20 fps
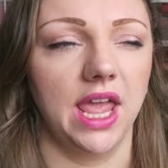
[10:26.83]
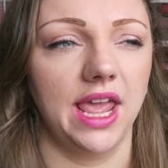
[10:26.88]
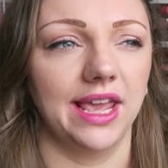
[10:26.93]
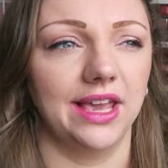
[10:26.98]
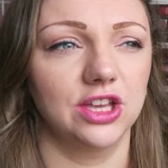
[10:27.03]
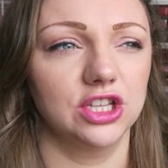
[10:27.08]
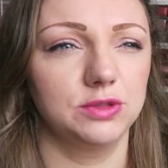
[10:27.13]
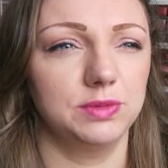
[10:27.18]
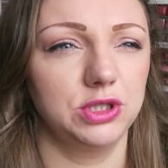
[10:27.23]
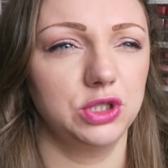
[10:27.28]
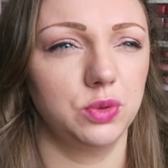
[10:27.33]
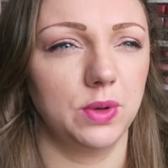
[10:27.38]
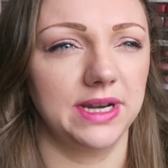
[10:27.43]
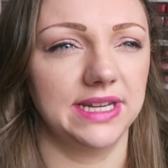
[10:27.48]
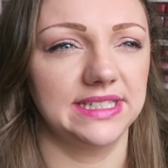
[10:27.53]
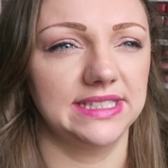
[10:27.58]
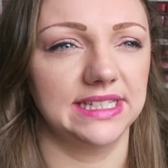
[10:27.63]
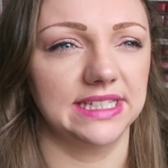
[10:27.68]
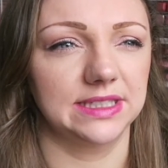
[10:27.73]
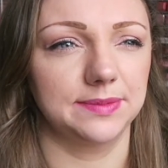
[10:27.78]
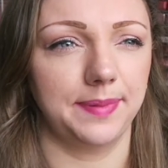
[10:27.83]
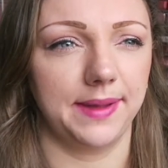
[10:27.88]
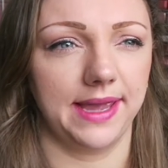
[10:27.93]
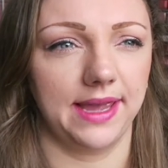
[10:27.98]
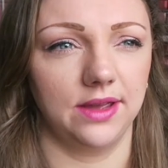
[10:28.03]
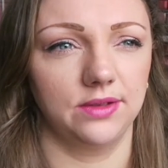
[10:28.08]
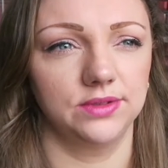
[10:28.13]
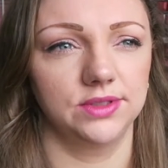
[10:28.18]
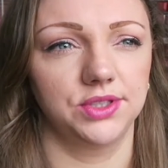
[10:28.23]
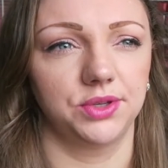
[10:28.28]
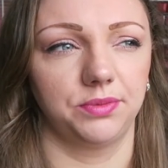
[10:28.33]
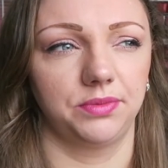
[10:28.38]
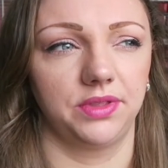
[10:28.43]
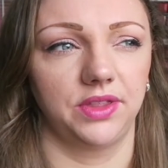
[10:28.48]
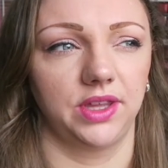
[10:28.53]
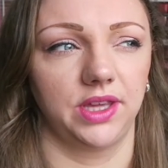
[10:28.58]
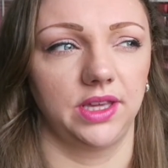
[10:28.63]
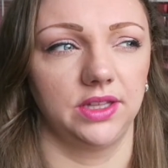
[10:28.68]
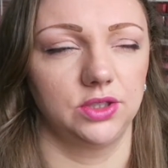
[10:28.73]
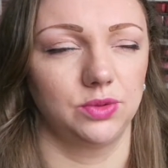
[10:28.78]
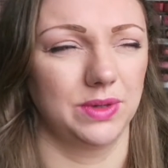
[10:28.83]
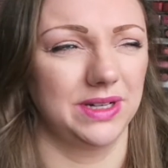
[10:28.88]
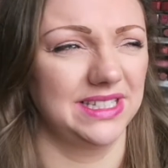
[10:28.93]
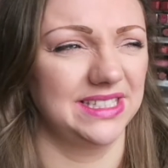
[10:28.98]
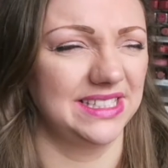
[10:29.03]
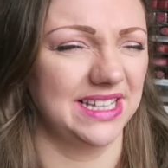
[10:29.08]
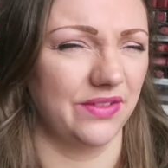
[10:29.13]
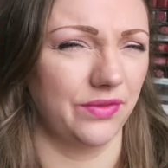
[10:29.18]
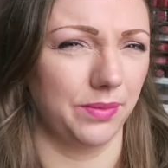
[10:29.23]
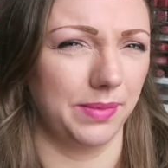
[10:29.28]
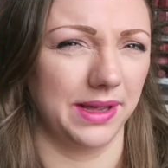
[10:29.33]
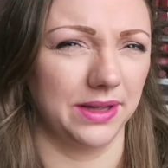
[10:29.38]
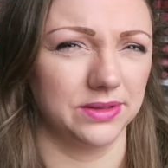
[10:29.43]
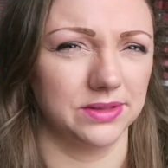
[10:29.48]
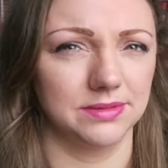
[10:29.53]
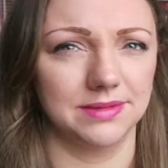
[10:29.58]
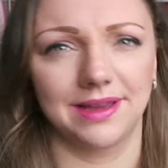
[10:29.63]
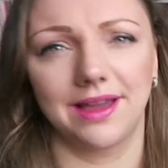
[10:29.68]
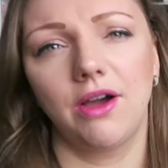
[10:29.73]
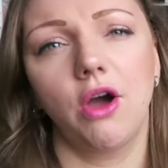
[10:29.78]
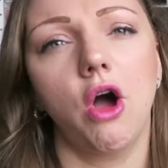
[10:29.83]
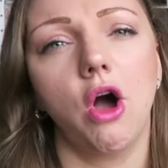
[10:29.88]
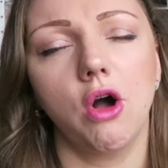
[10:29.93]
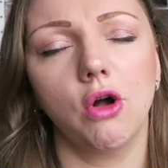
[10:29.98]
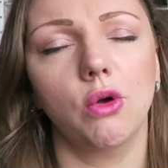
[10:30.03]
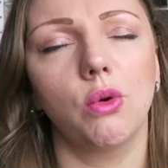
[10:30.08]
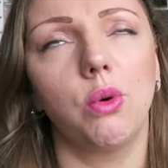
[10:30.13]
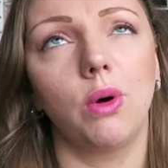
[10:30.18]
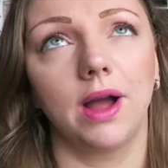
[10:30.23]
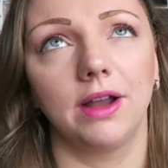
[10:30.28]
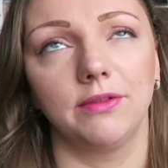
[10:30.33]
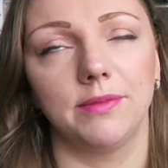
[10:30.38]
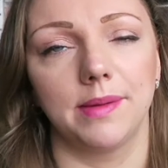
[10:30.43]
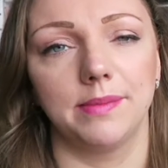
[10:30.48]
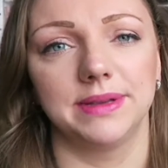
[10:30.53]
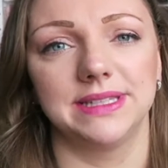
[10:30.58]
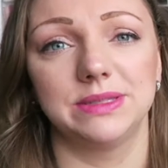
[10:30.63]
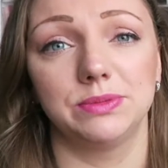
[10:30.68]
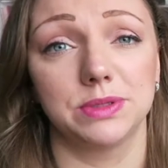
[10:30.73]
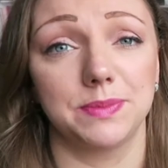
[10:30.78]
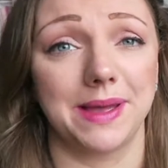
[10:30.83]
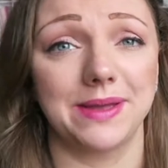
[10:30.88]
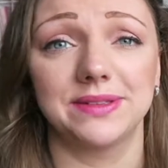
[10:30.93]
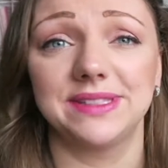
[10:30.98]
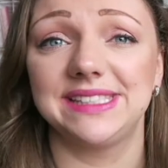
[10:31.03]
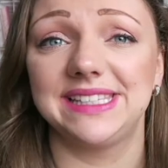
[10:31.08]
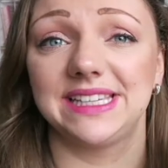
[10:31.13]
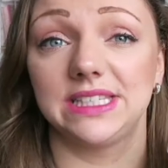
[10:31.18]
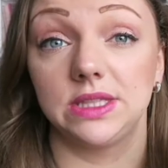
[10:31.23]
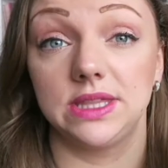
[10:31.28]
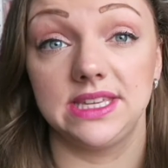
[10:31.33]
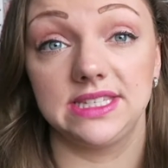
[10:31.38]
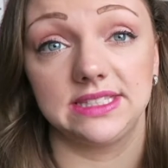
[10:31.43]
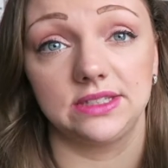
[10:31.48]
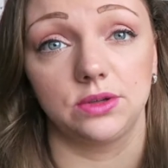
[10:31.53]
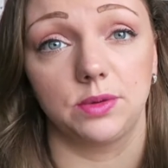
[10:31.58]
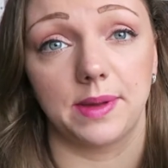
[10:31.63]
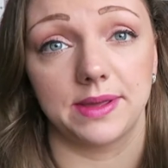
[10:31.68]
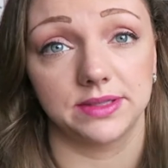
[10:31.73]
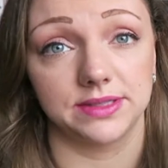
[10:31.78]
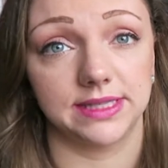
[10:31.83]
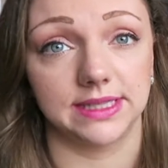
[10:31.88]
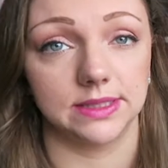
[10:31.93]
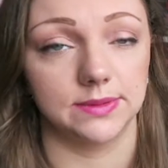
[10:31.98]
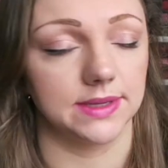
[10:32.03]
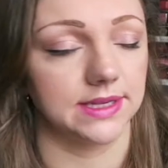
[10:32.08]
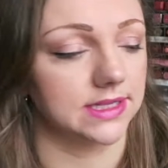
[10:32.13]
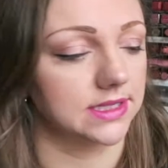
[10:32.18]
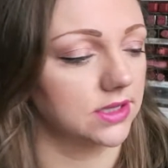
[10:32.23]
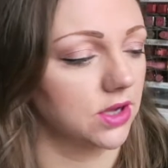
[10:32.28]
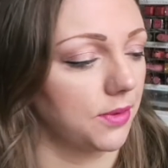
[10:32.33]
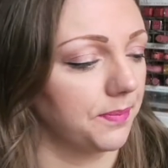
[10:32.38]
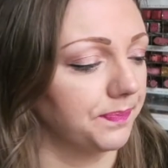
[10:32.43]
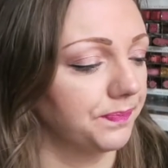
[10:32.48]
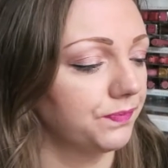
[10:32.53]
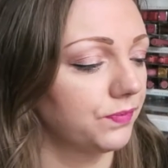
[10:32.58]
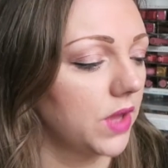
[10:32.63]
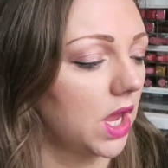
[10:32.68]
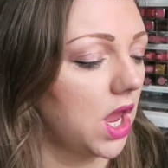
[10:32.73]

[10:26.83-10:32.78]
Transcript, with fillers: it cost me £26 something, £27 something. I can't quite remember because it was about six, these took about six weeks to come.